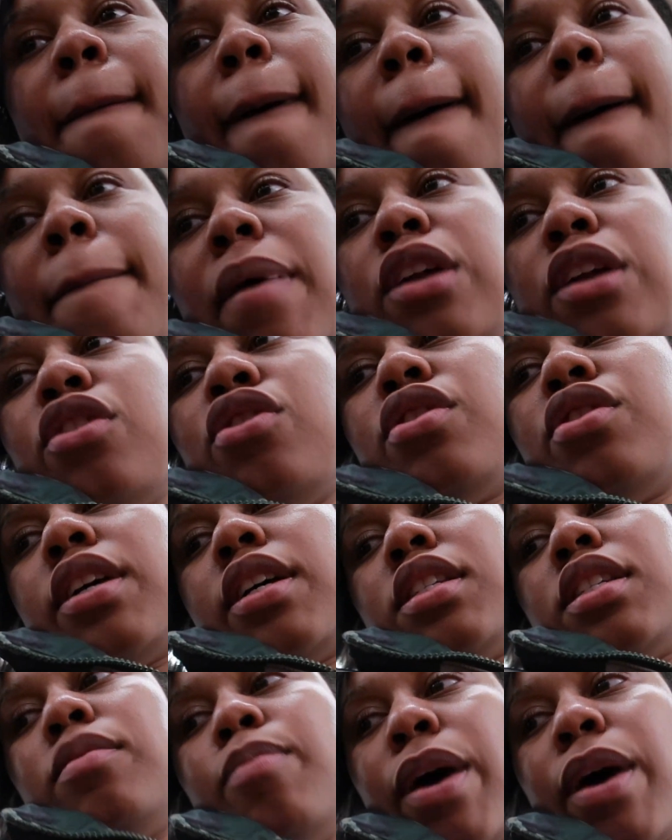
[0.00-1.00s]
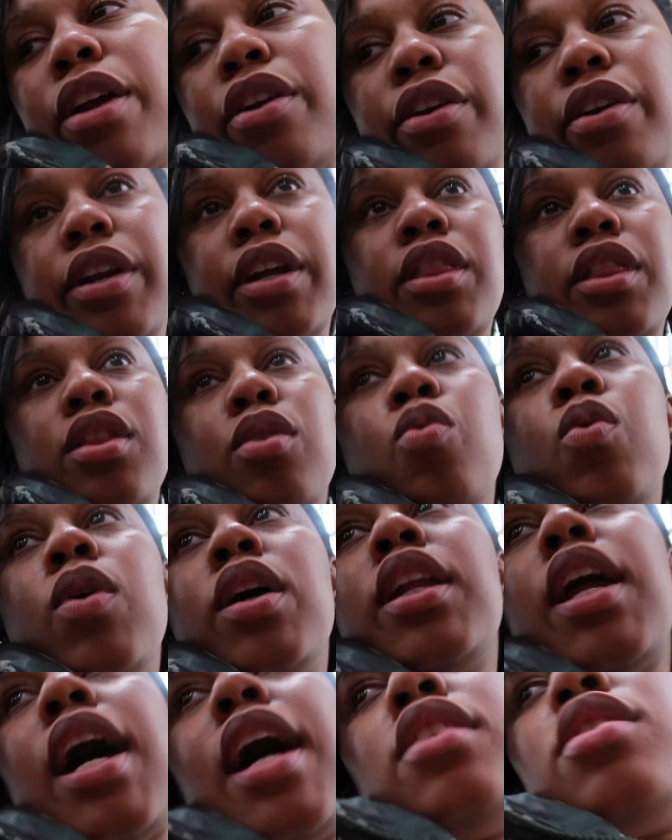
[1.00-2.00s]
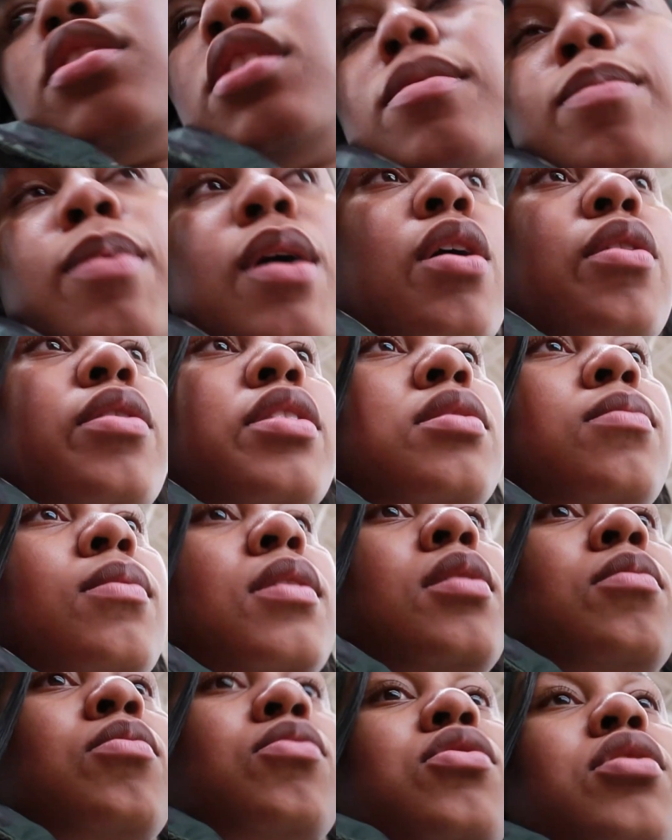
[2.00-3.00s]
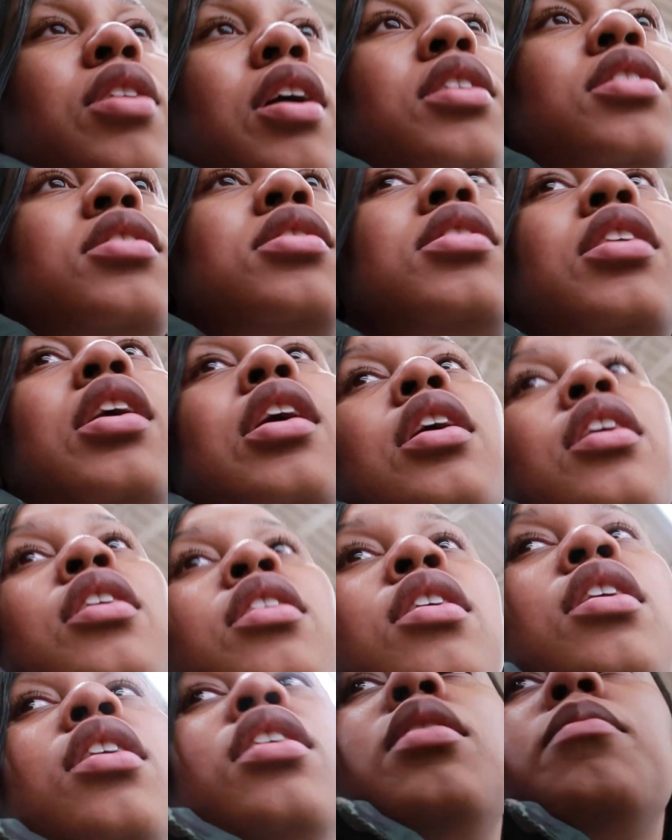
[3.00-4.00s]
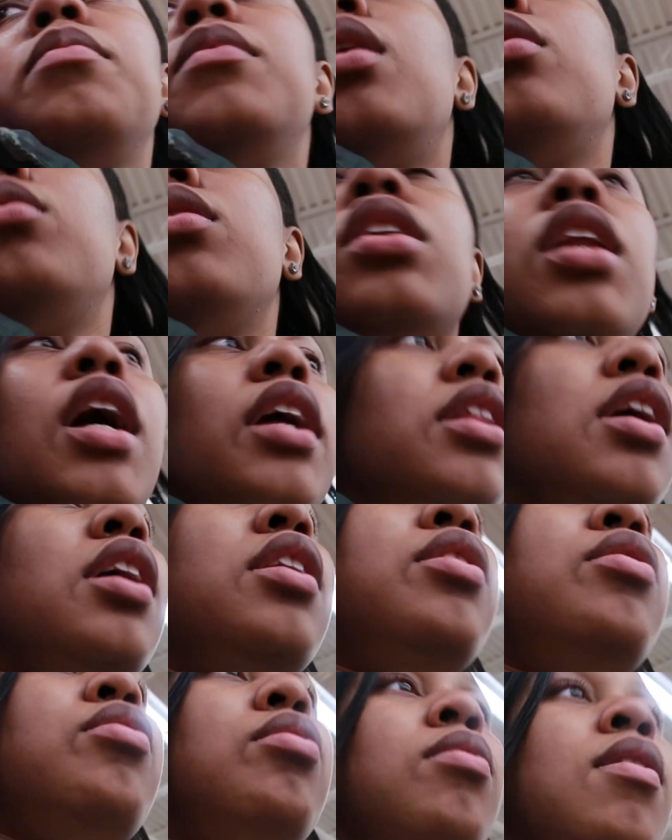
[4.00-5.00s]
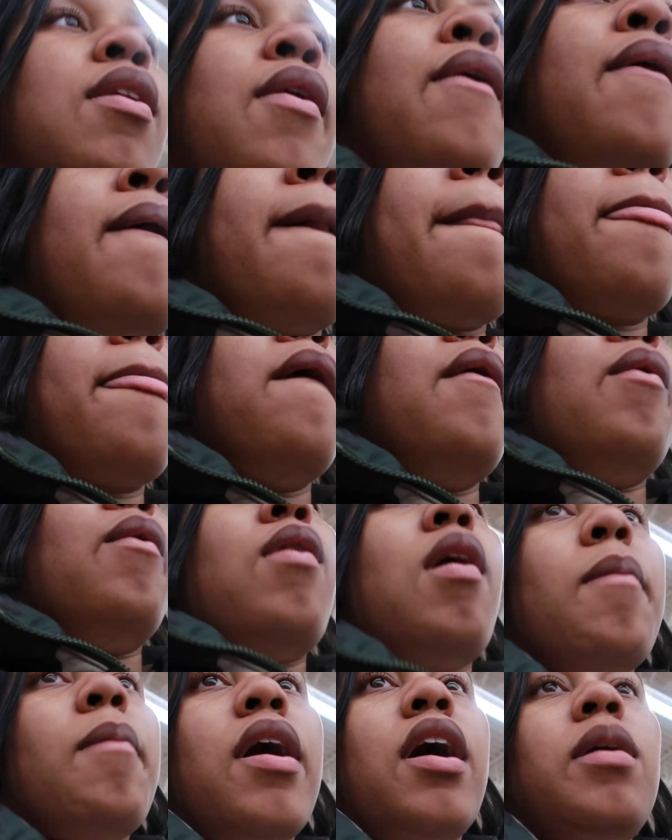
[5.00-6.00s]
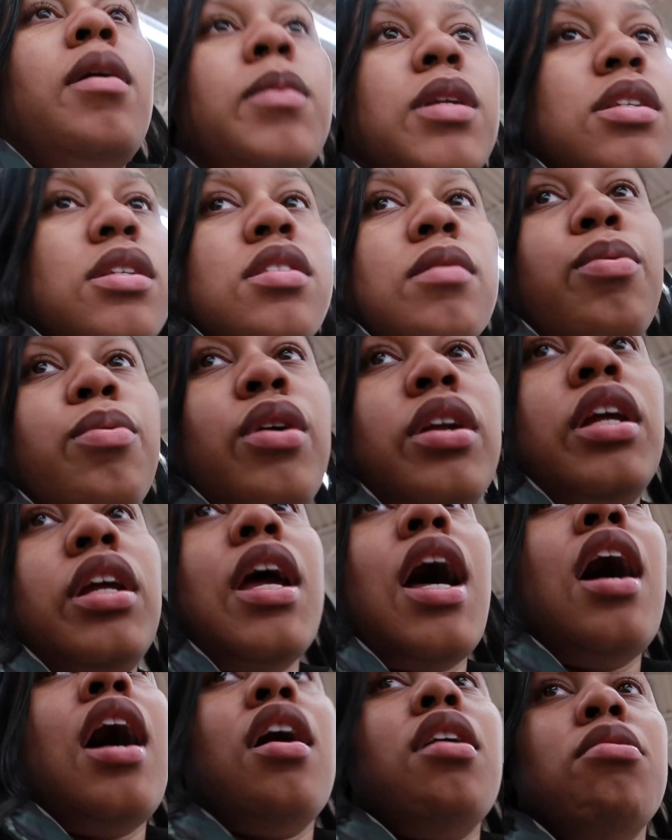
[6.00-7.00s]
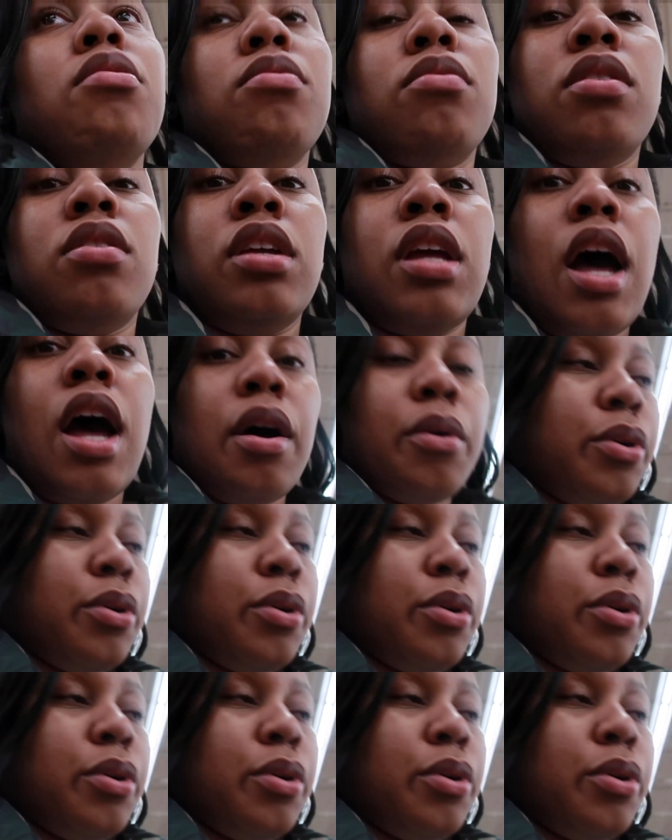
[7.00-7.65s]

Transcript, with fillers: a better dress better than the one I just bought is what I was trying to say. Up don't look like they do. Walmart, I'm disappointed. Y'all, y'all